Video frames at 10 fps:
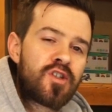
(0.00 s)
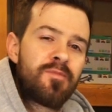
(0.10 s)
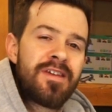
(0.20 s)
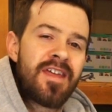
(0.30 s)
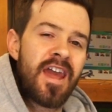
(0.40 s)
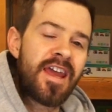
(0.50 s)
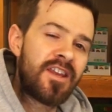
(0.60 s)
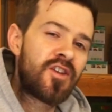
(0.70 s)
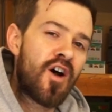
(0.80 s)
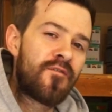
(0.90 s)
to be the
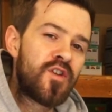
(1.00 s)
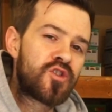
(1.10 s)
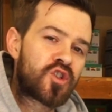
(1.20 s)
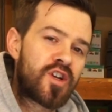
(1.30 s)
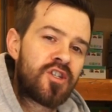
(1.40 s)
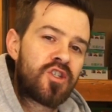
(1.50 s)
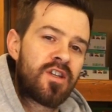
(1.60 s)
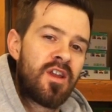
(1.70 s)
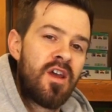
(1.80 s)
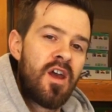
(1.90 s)
end-all filtration